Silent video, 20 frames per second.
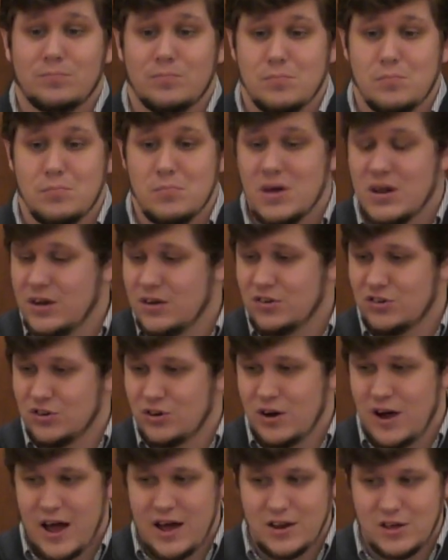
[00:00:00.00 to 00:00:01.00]

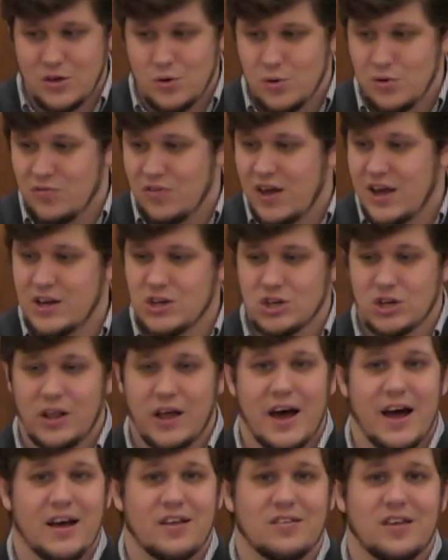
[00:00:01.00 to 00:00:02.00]
minister, how do you
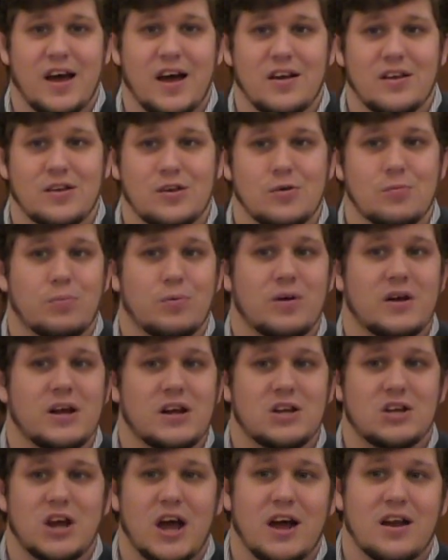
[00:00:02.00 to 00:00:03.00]
evangelize, how do you
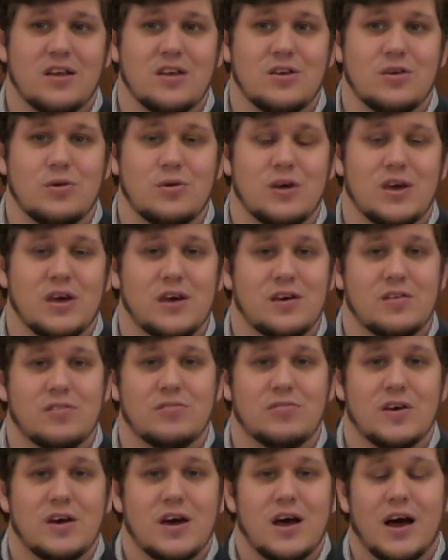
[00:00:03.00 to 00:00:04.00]
preach, how do you give
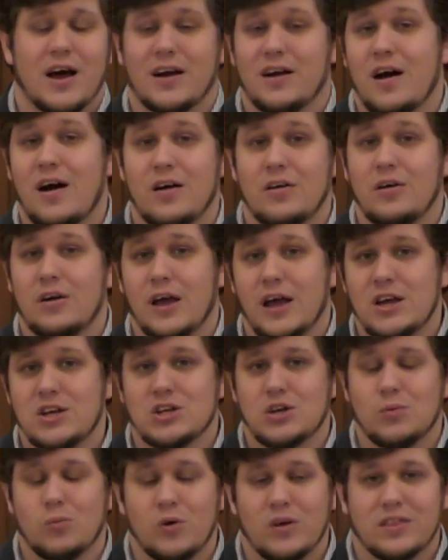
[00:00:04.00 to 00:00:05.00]
a
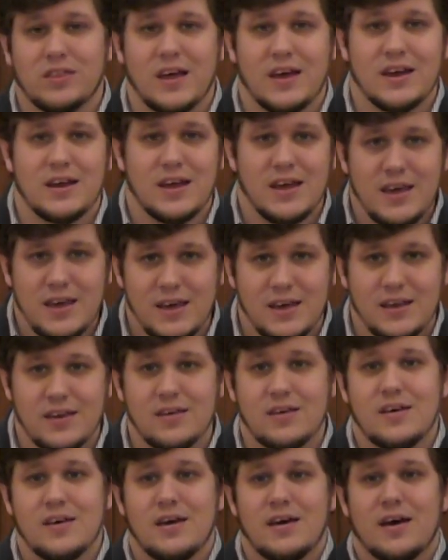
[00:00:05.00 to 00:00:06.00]
congregation what they
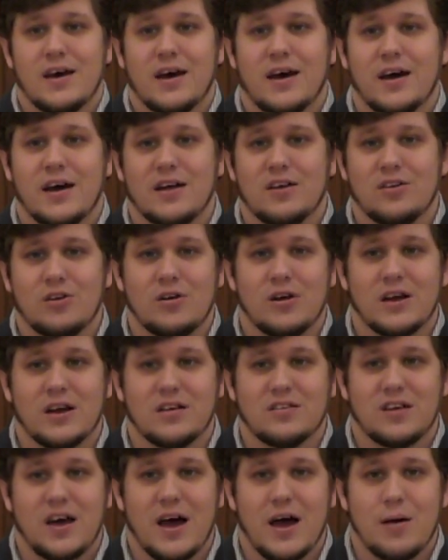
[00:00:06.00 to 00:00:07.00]
need during a
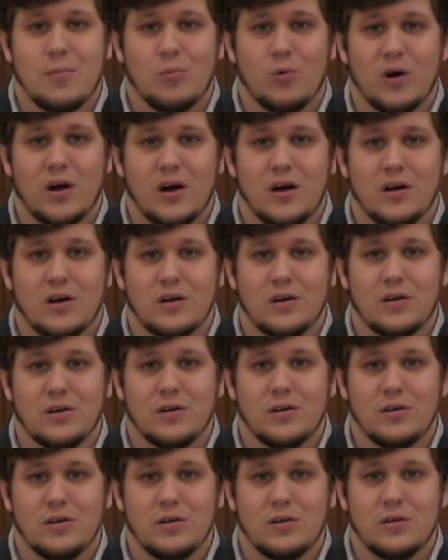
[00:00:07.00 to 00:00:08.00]
time where,
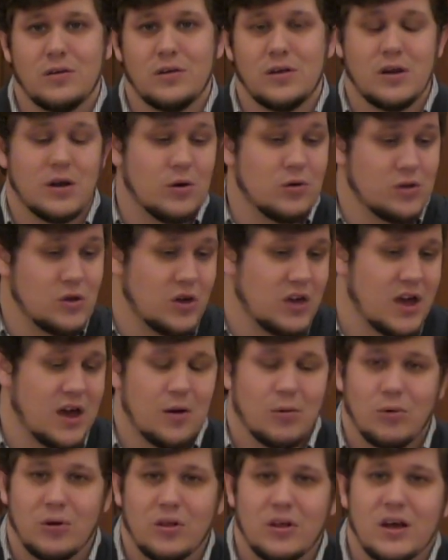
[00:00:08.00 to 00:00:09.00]
you know, you
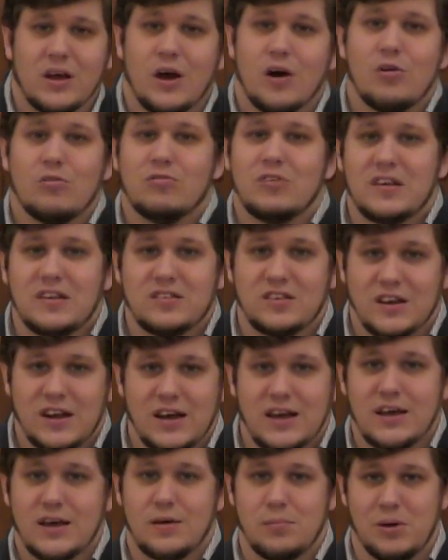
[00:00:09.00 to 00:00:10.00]
can't really go
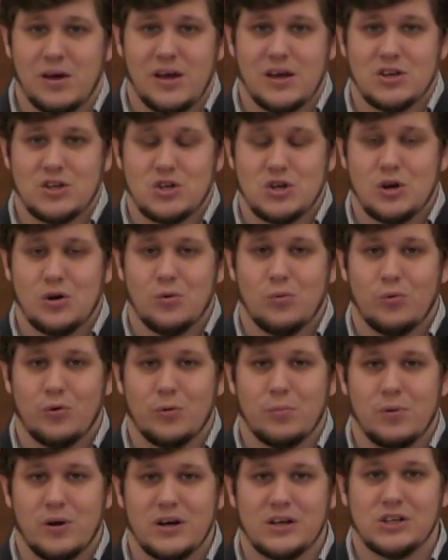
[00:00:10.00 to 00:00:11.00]
visiting because you don't want
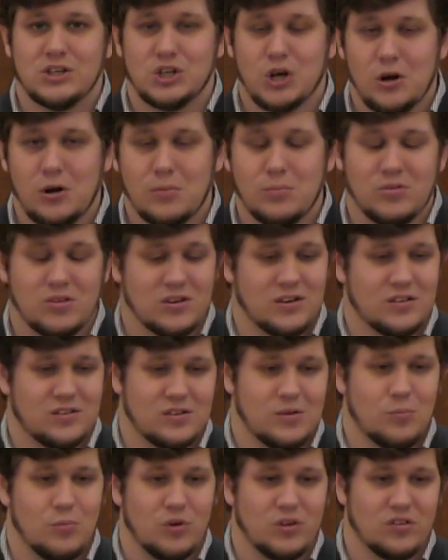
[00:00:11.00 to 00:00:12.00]
to bring germs into
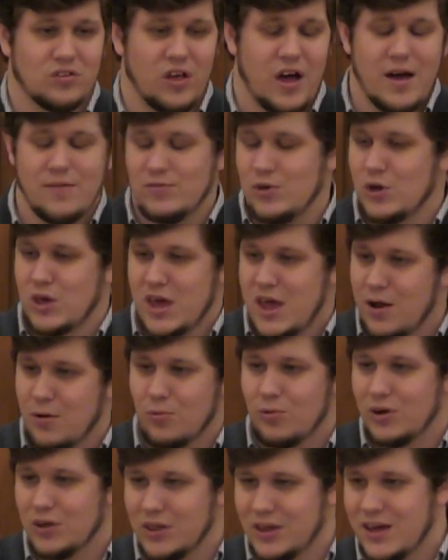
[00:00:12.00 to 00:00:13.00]
someone's life. You can't
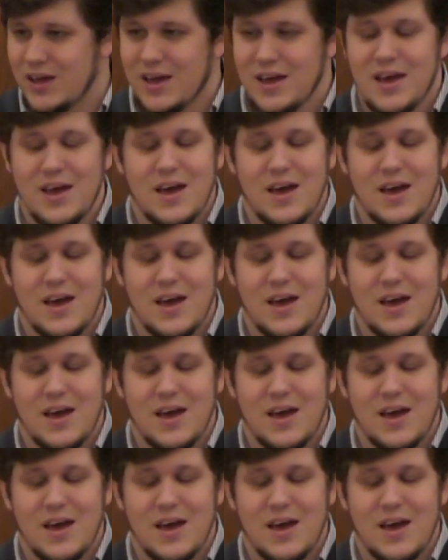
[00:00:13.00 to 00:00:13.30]
really